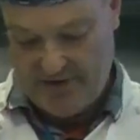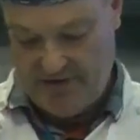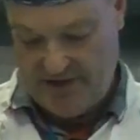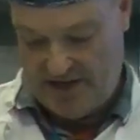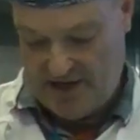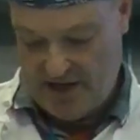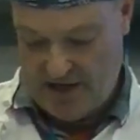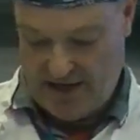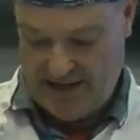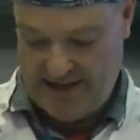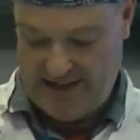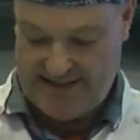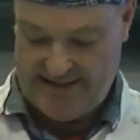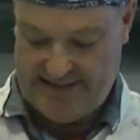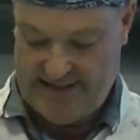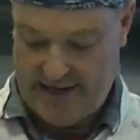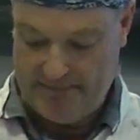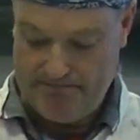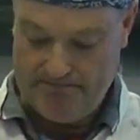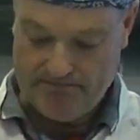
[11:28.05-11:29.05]
garlic's
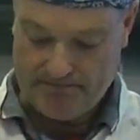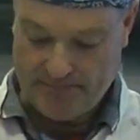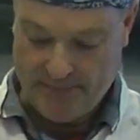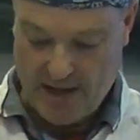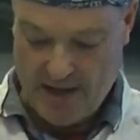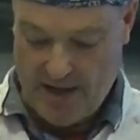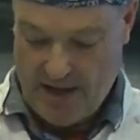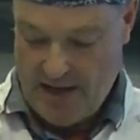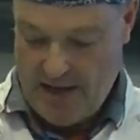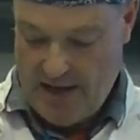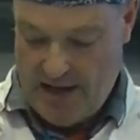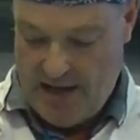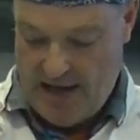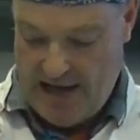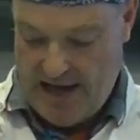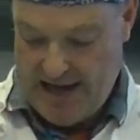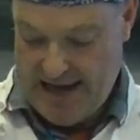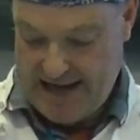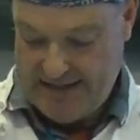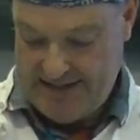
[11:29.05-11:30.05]
done,
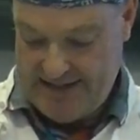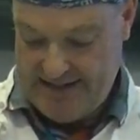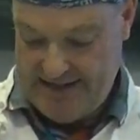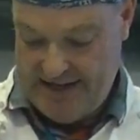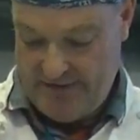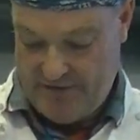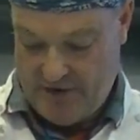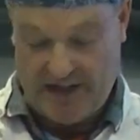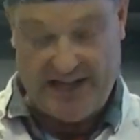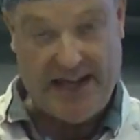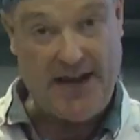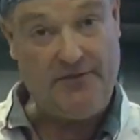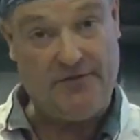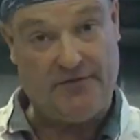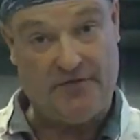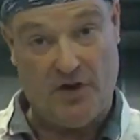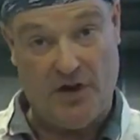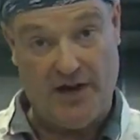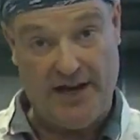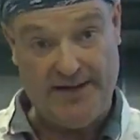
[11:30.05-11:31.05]
and if I keep
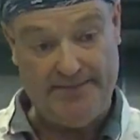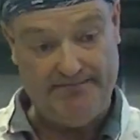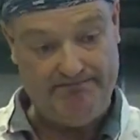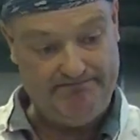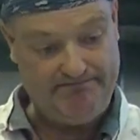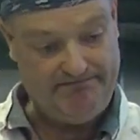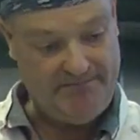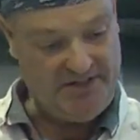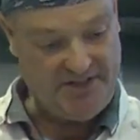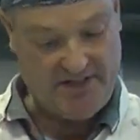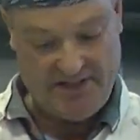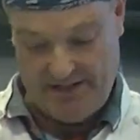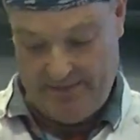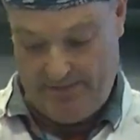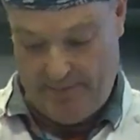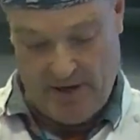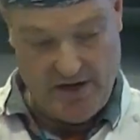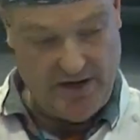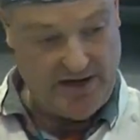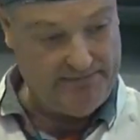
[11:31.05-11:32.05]
frying it's going
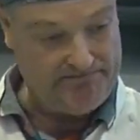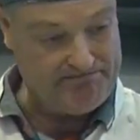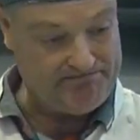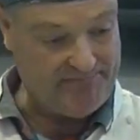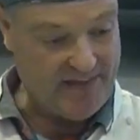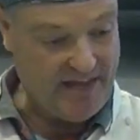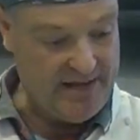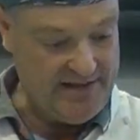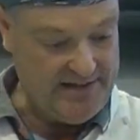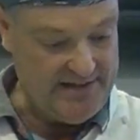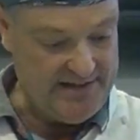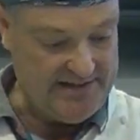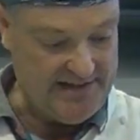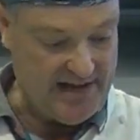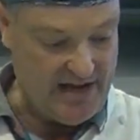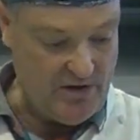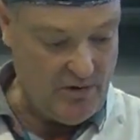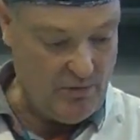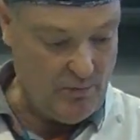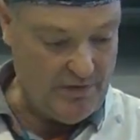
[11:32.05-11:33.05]
to burn,
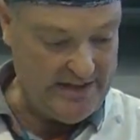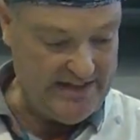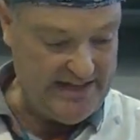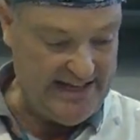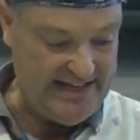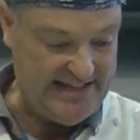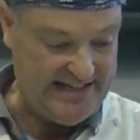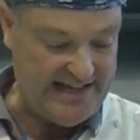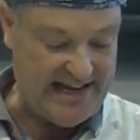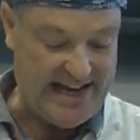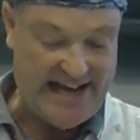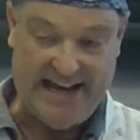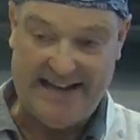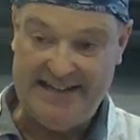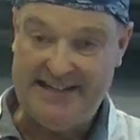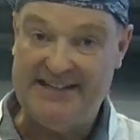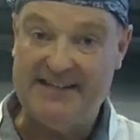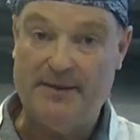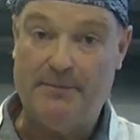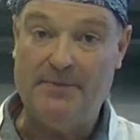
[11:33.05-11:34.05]
so we need to
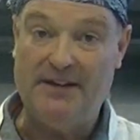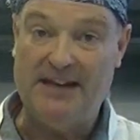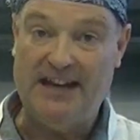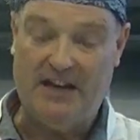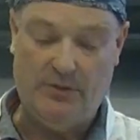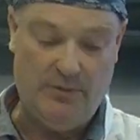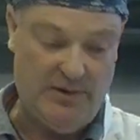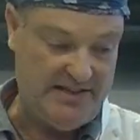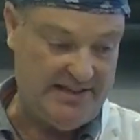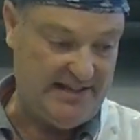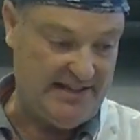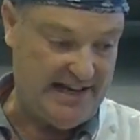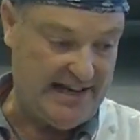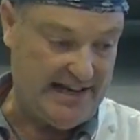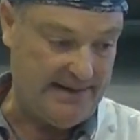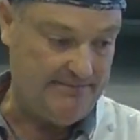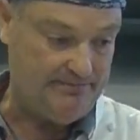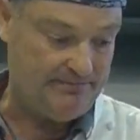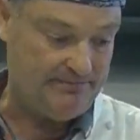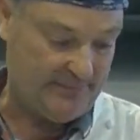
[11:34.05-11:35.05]
add some liquids
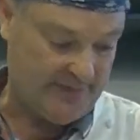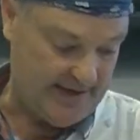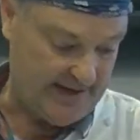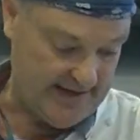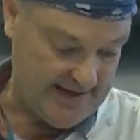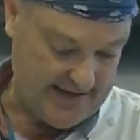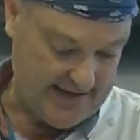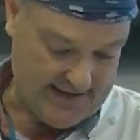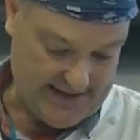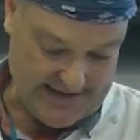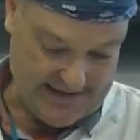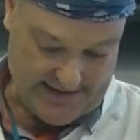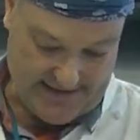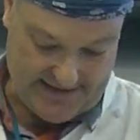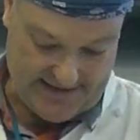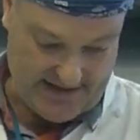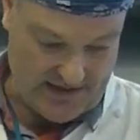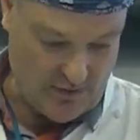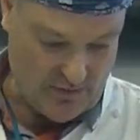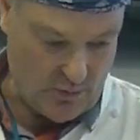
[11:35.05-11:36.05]
now.
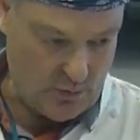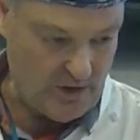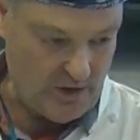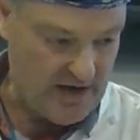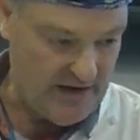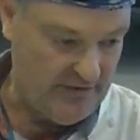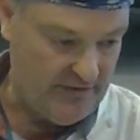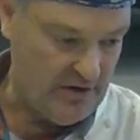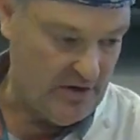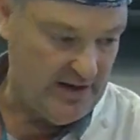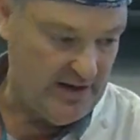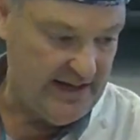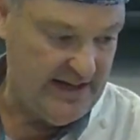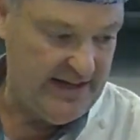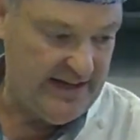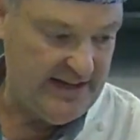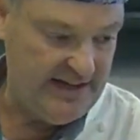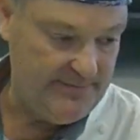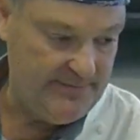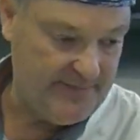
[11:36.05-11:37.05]
So what I've got
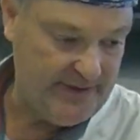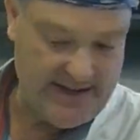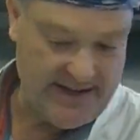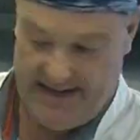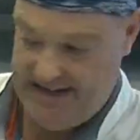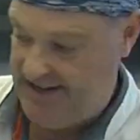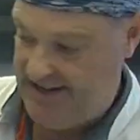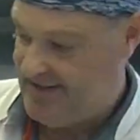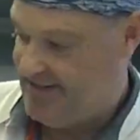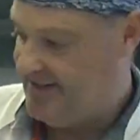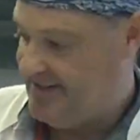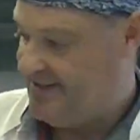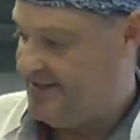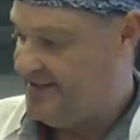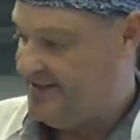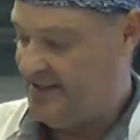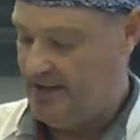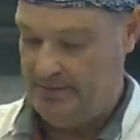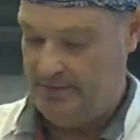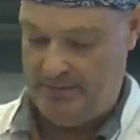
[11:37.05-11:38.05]
here is
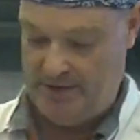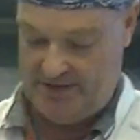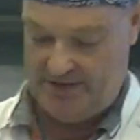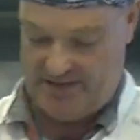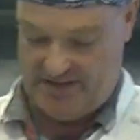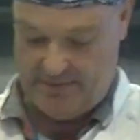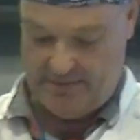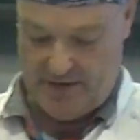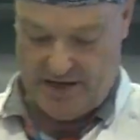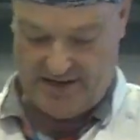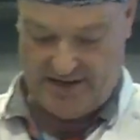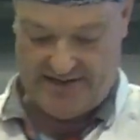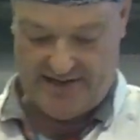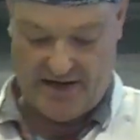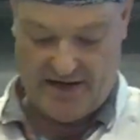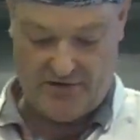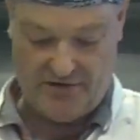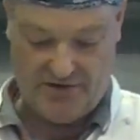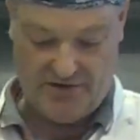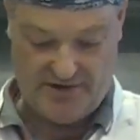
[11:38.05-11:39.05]
some
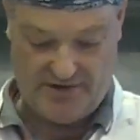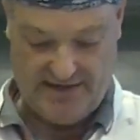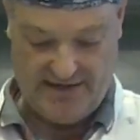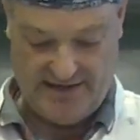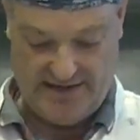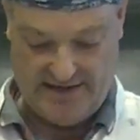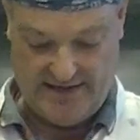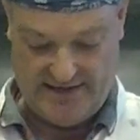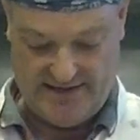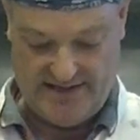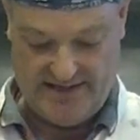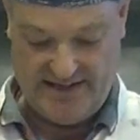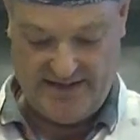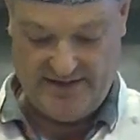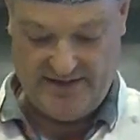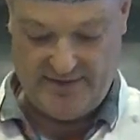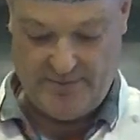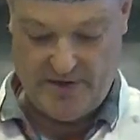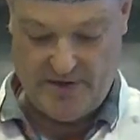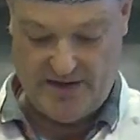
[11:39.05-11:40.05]
tomatoes, a tin
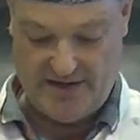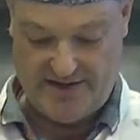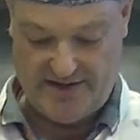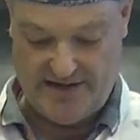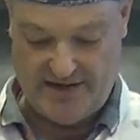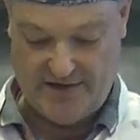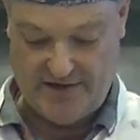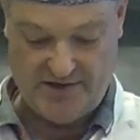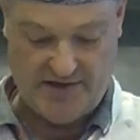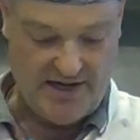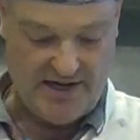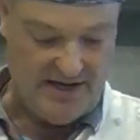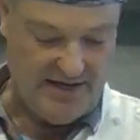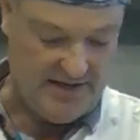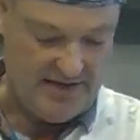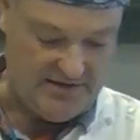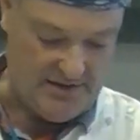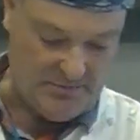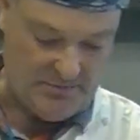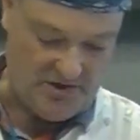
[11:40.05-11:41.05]
of tomatoes.
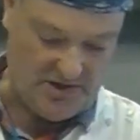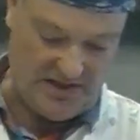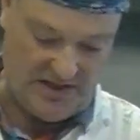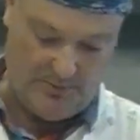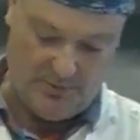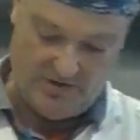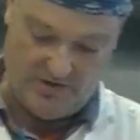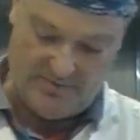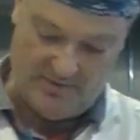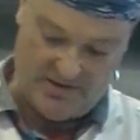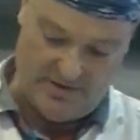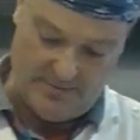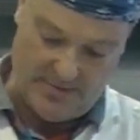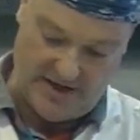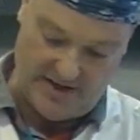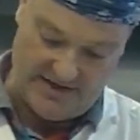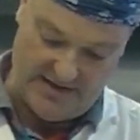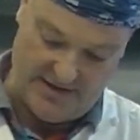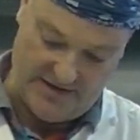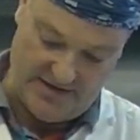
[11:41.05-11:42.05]
So I'm just going to put some
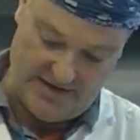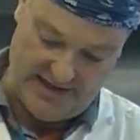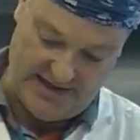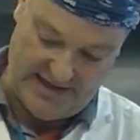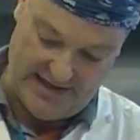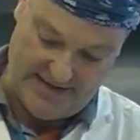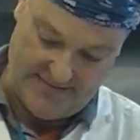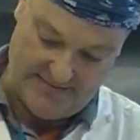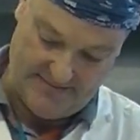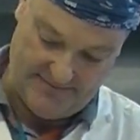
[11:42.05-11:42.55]
tomatoes in there.